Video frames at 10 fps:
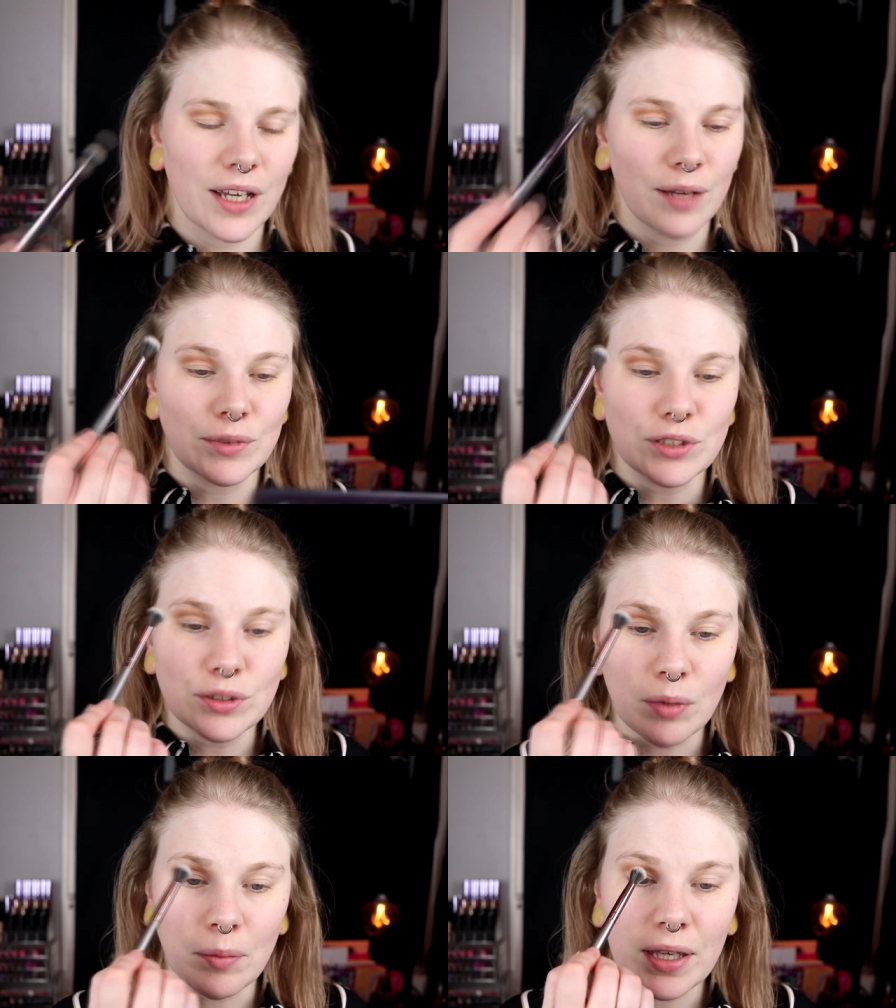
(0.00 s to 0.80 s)
time I
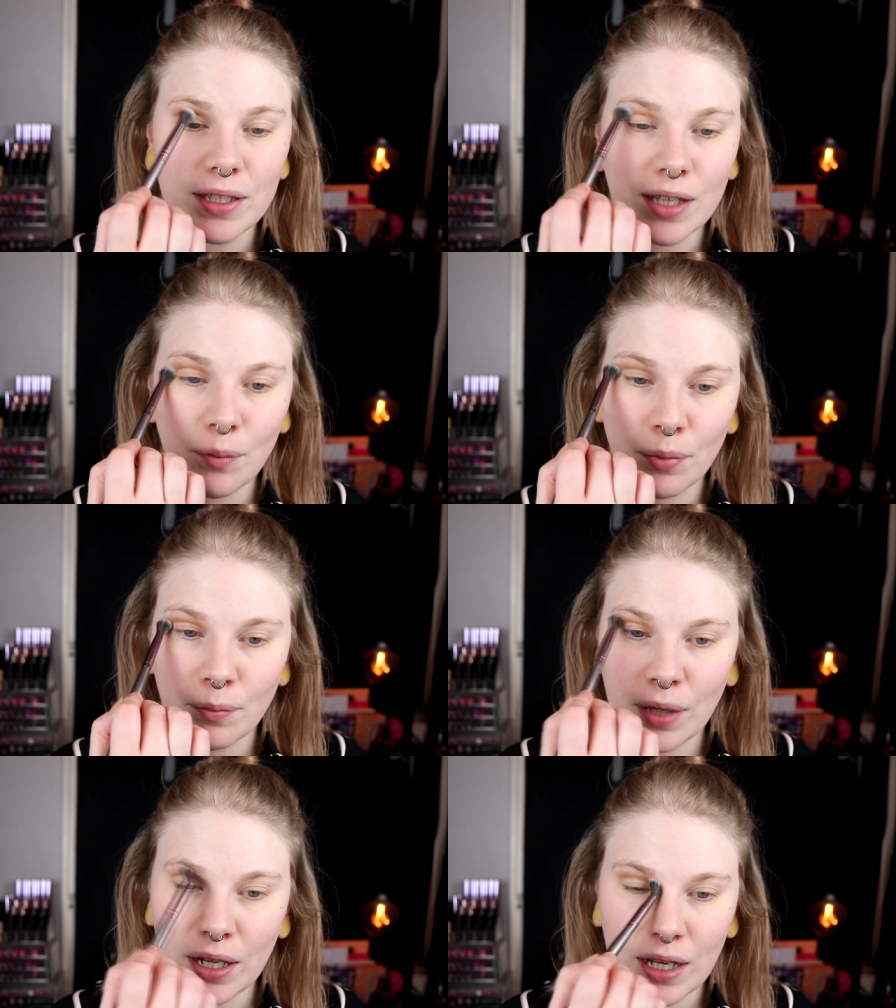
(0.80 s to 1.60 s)
do my makeup,
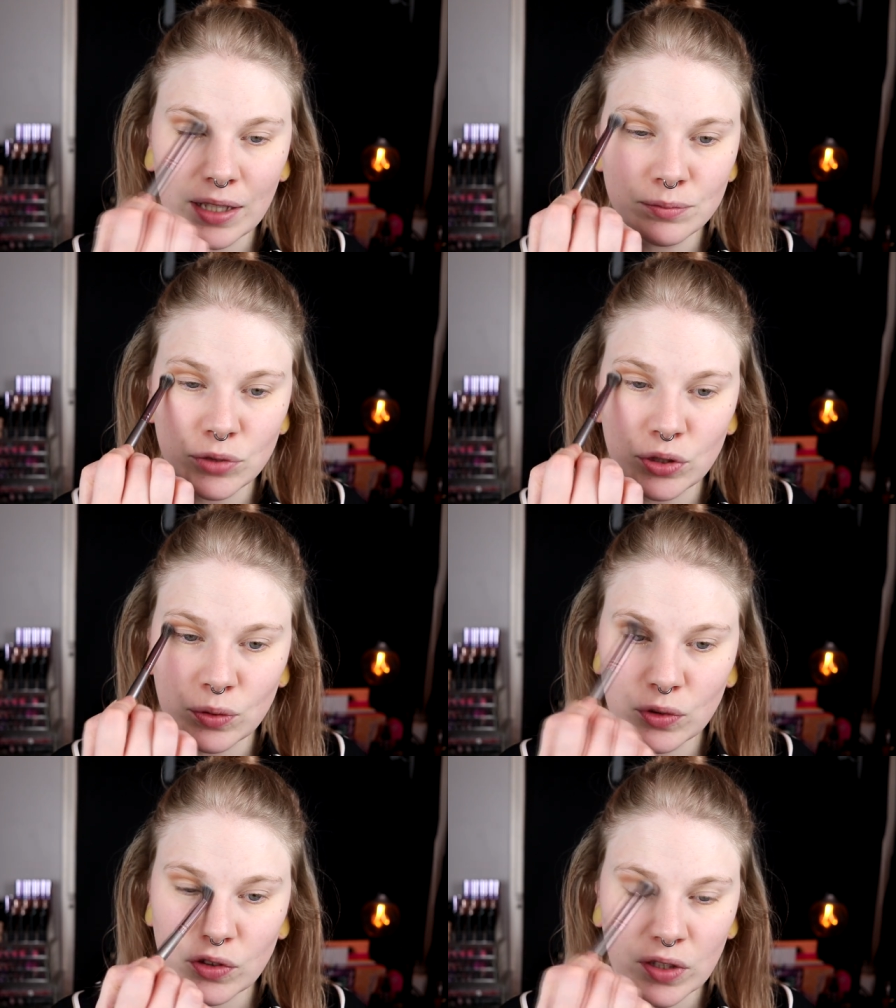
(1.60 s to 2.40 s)
but I am
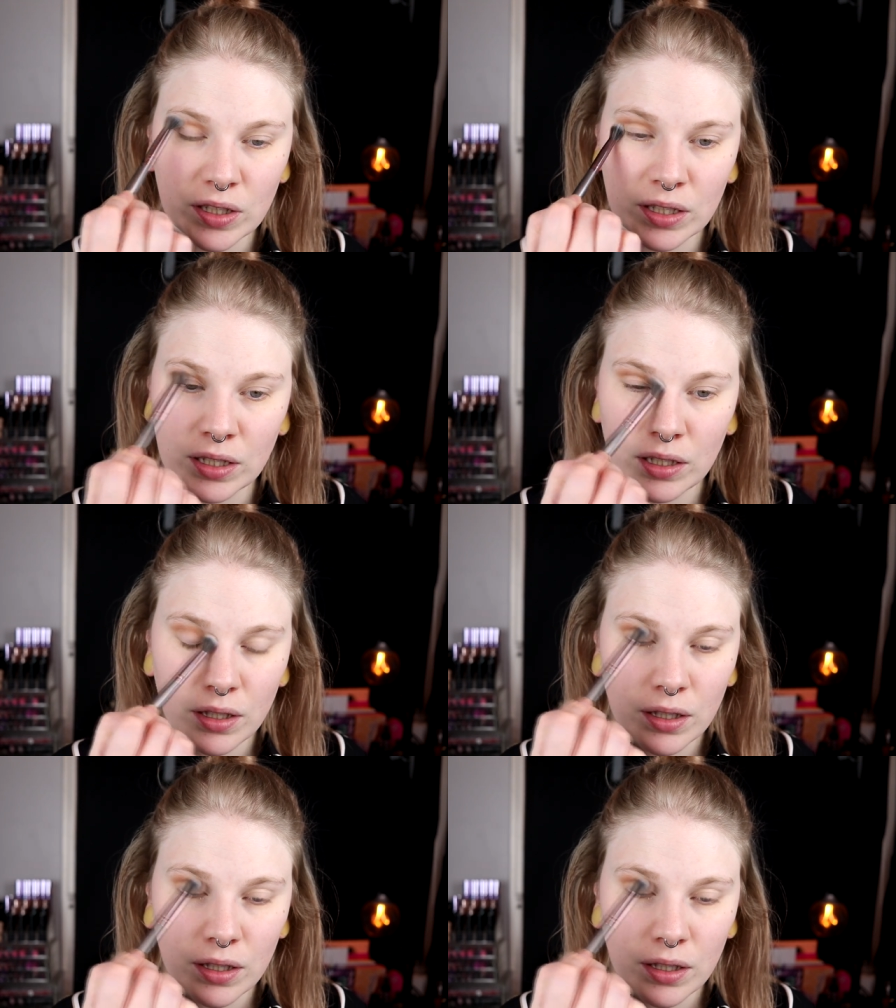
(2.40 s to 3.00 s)
using